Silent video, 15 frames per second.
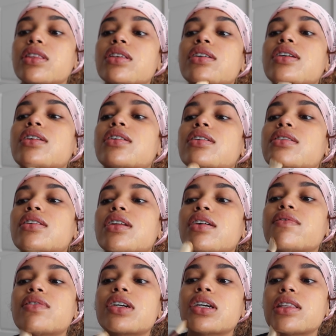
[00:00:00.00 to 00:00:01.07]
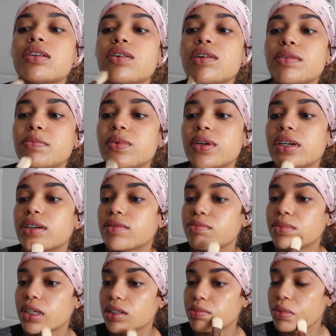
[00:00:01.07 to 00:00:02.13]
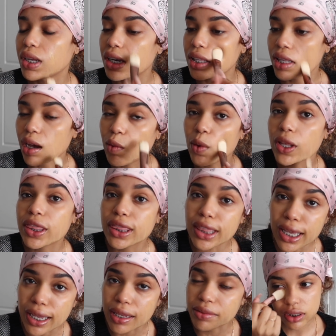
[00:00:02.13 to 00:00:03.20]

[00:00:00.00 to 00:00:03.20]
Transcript: thing and then I forget the whole point of me explaining that one thing.